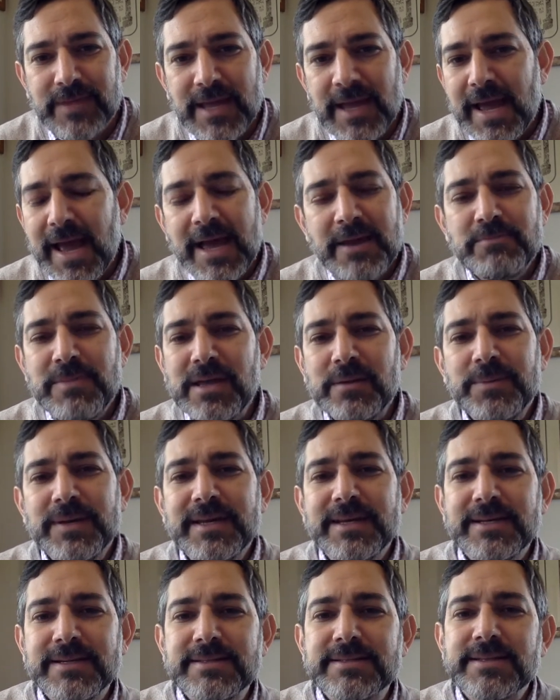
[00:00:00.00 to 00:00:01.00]
And maybe
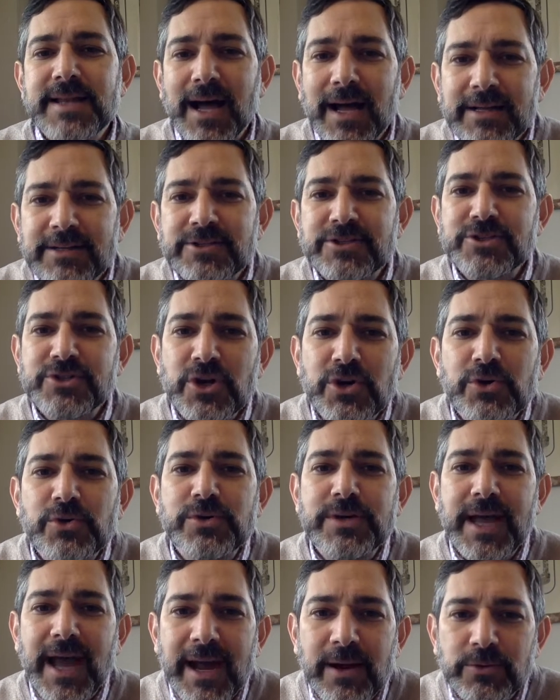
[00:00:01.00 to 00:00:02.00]
it is not so
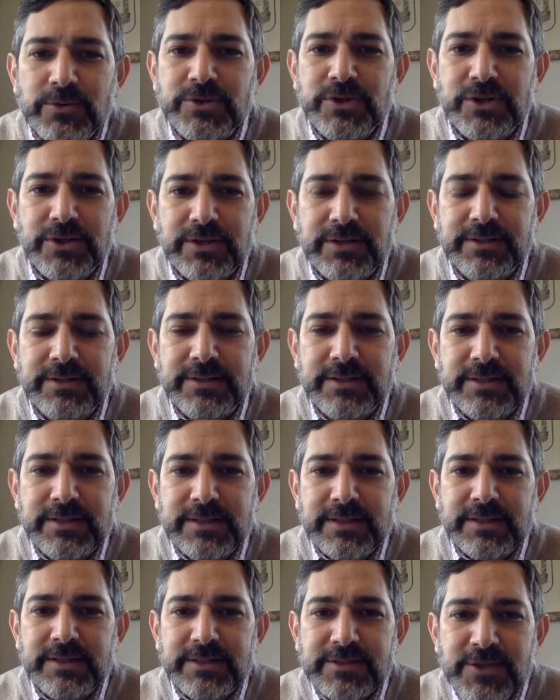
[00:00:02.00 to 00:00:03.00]
counter
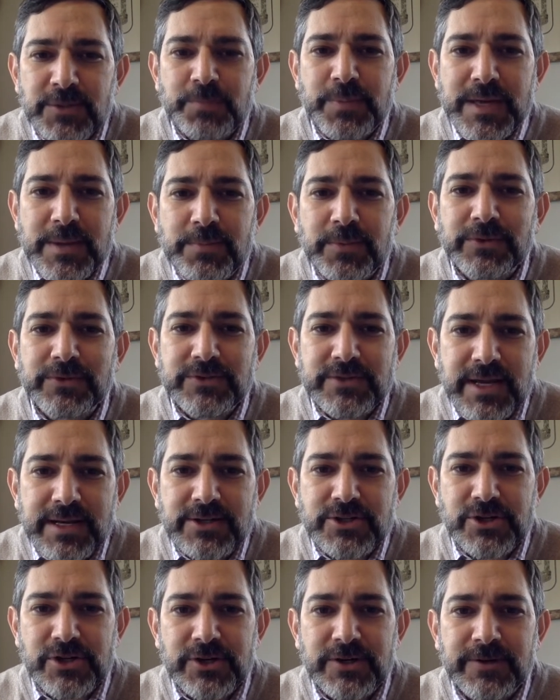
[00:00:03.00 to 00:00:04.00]
to people's
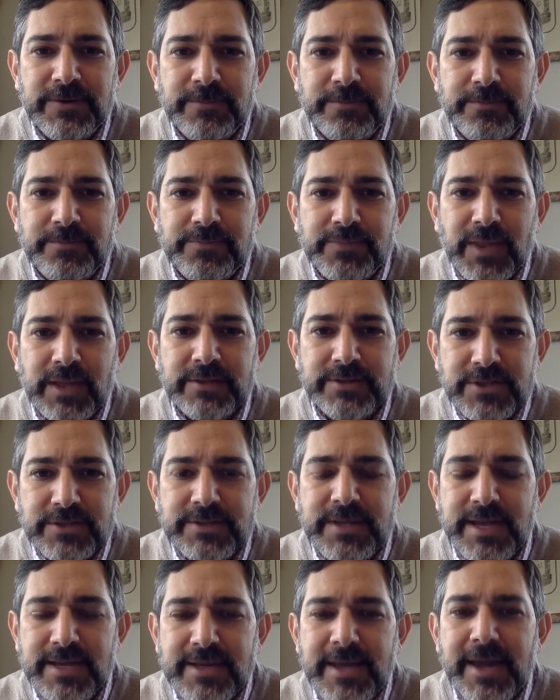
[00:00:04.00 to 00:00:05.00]
nature to
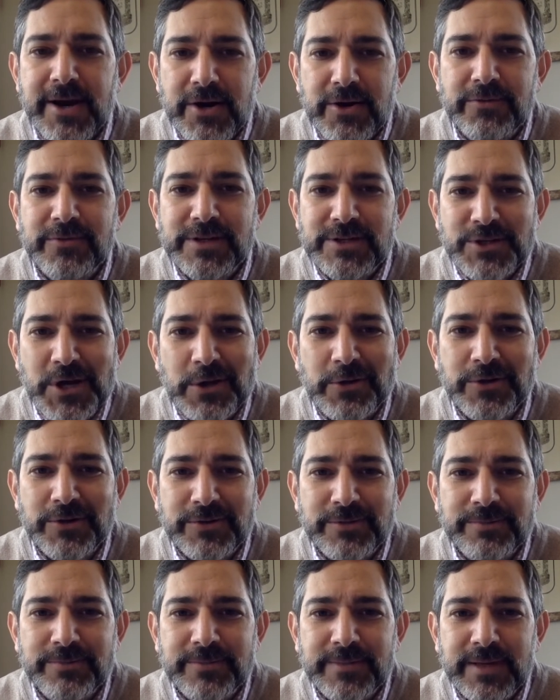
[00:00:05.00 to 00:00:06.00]
take care of each other.
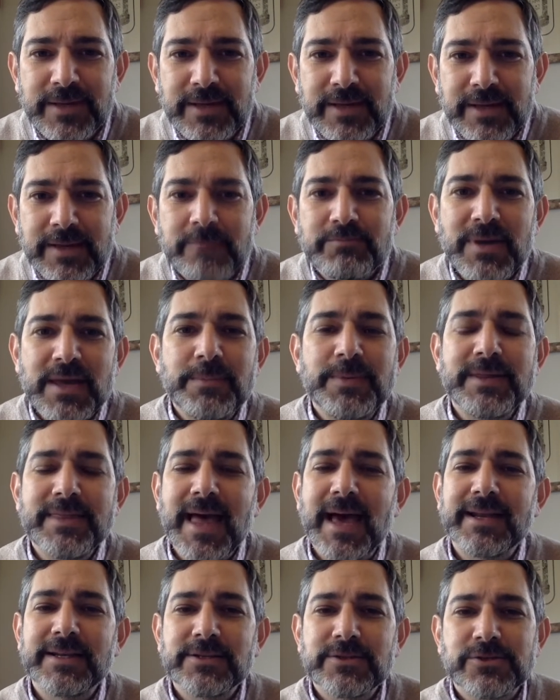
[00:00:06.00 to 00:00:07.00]
Maybe
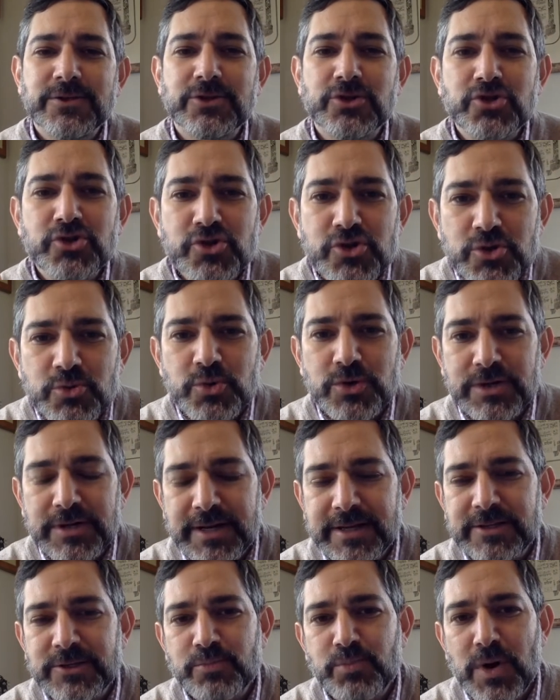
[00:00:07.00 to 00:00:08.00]
that is the truer
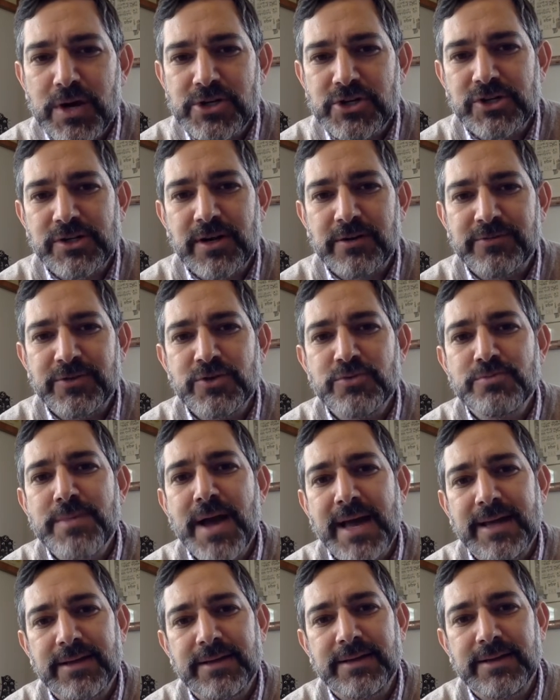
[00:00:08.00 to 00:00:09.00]
expression of
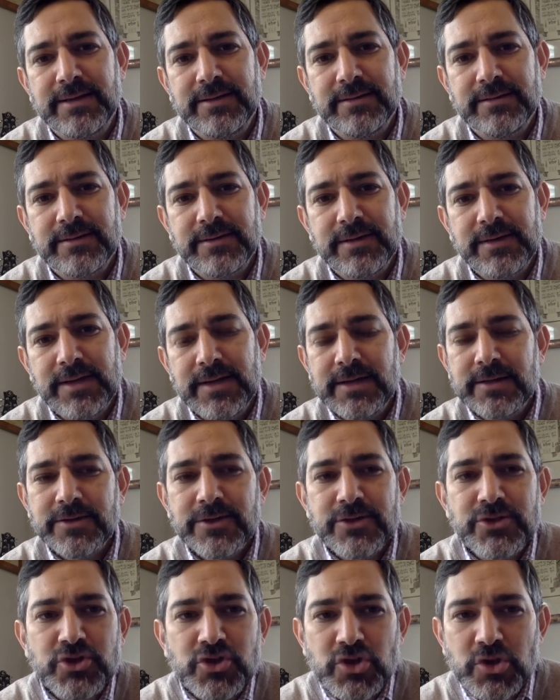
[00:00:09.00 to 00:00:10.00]
humanity, the
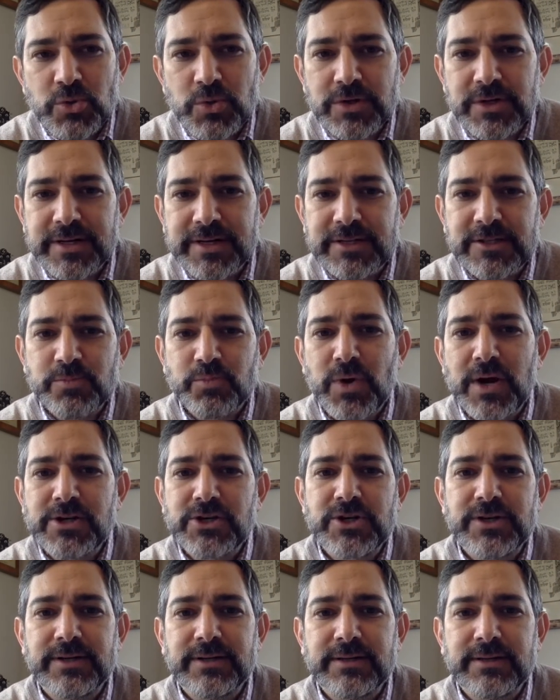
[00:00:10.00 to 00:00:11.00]
truer
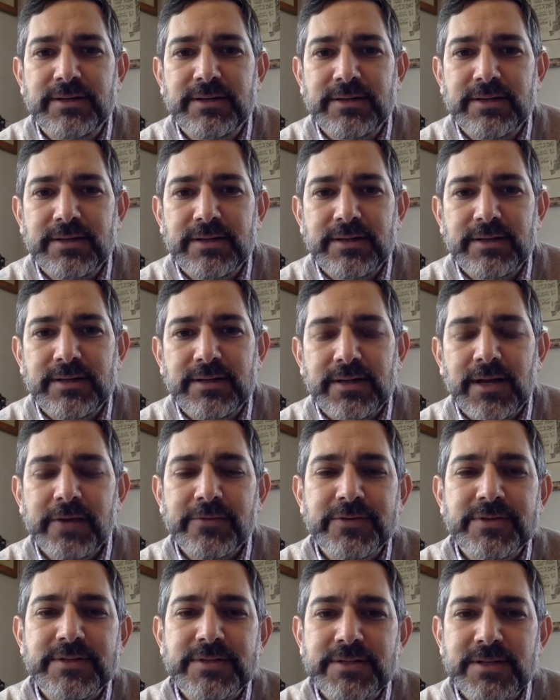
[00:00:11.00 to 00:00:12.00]
expression of
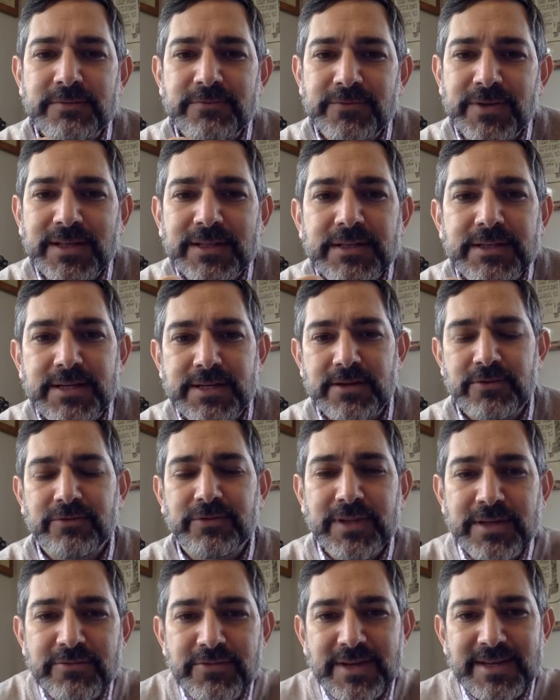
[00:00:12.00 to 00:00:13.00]
civility, of
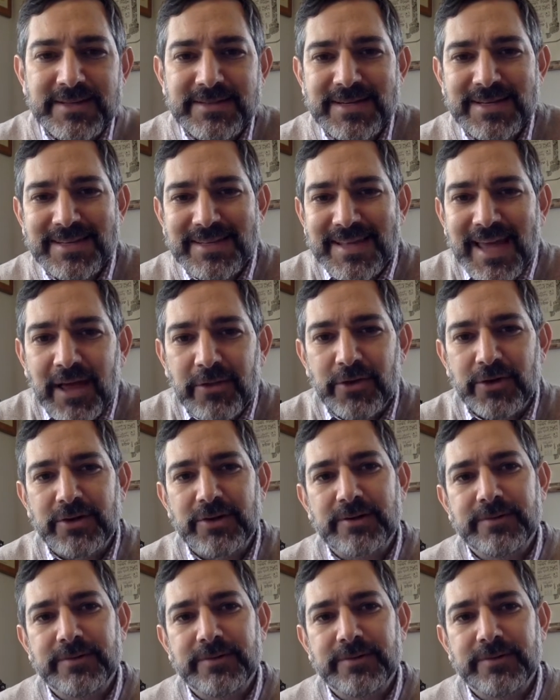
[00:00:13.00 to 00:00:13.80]
living together.